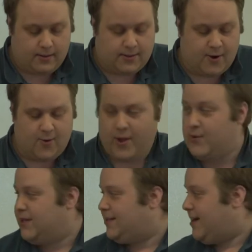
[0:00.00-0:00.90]
so that
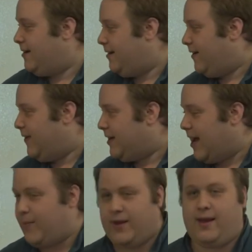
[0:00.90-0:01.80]
was an aside on
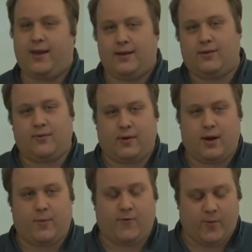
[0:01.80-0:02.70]
NVTOP and
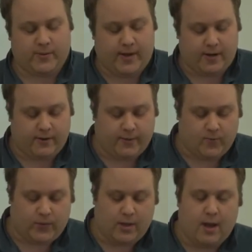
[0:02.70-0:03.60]
uh, performance monitoring,
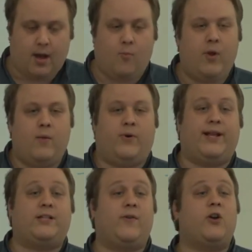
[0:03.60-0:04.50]
um, but
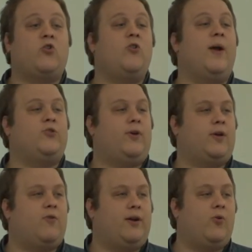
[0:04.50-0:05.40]
that's a very crude metric,
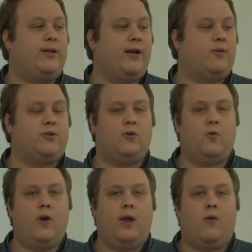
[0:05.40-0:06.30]
right? It only tells
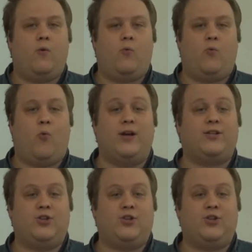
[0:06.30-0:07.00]
you was the